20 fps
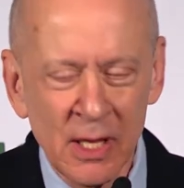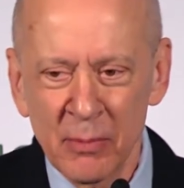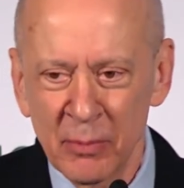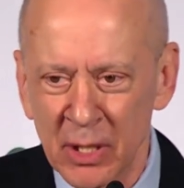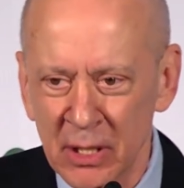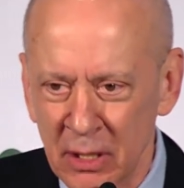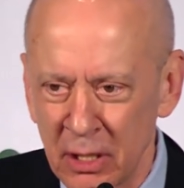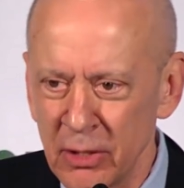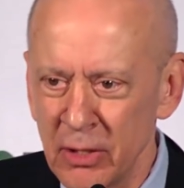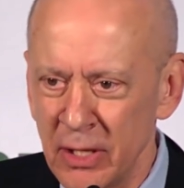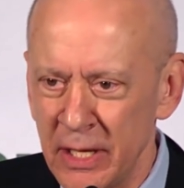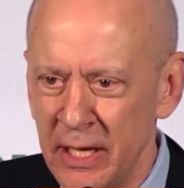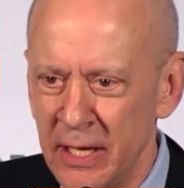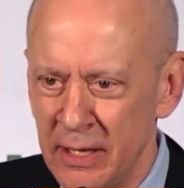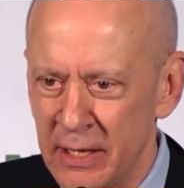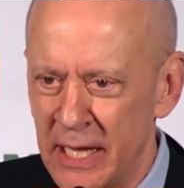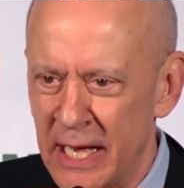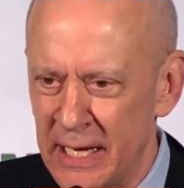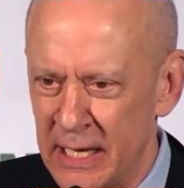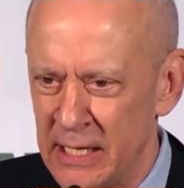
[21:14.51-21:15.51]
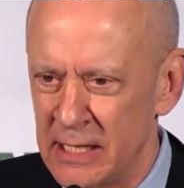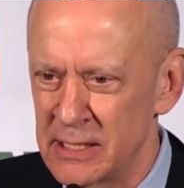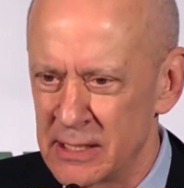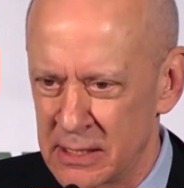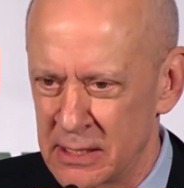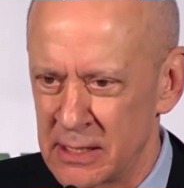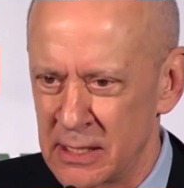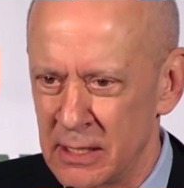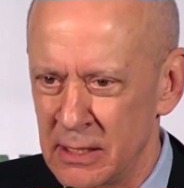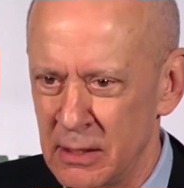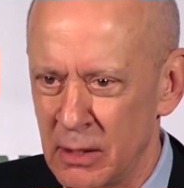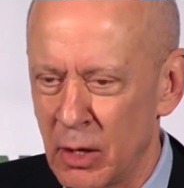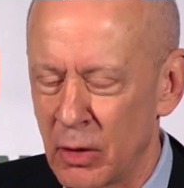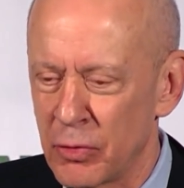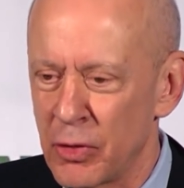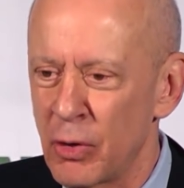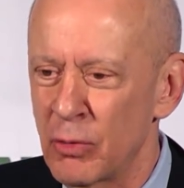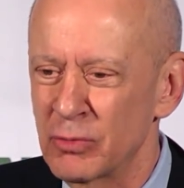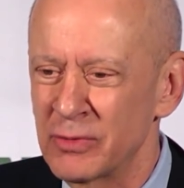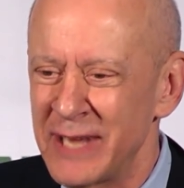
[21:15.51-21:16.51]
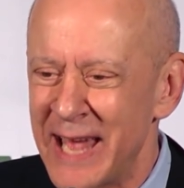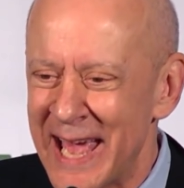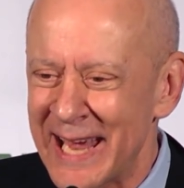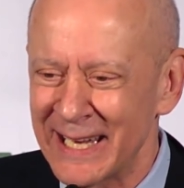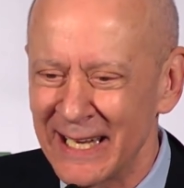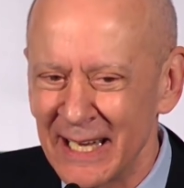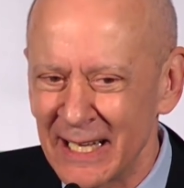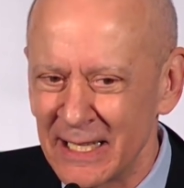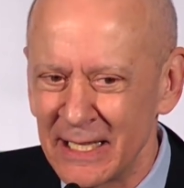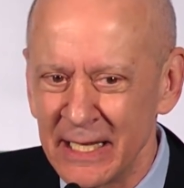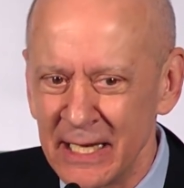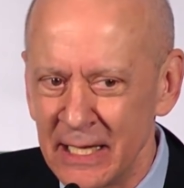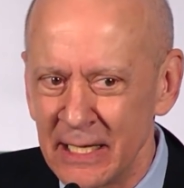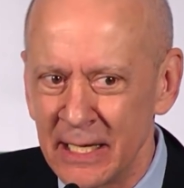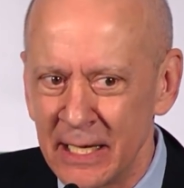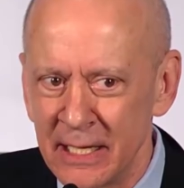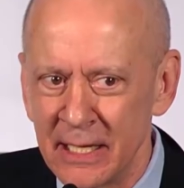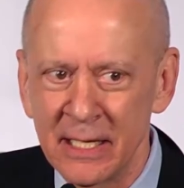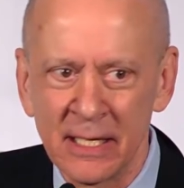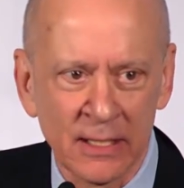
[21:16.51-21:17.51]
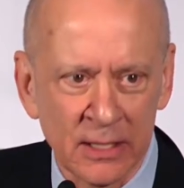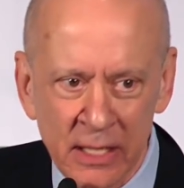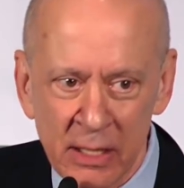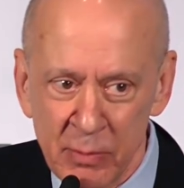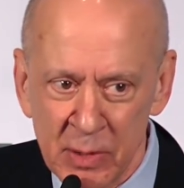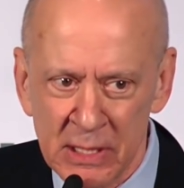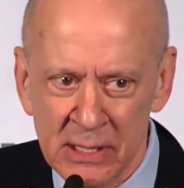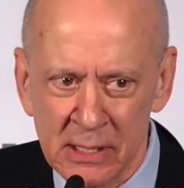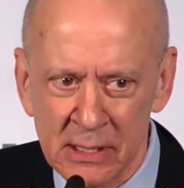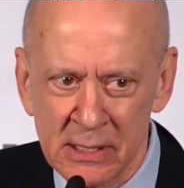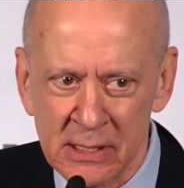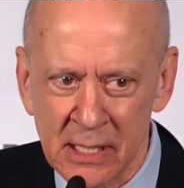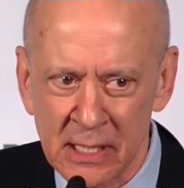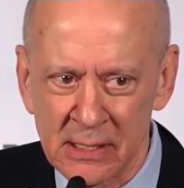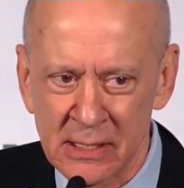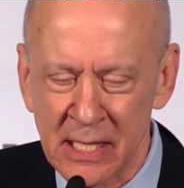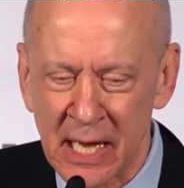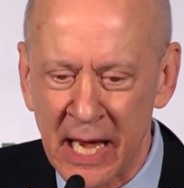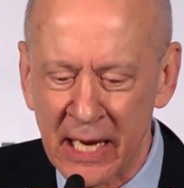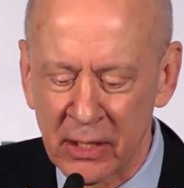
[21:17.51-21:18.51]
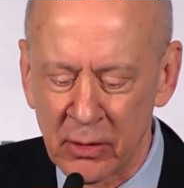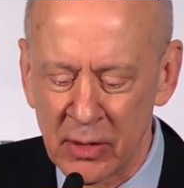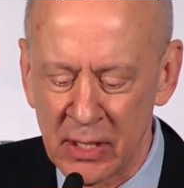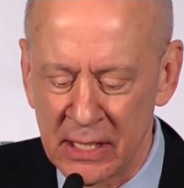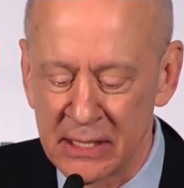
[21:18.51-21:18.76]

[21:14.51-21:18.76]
But clearly that is, although technically and in a limited sense accurate,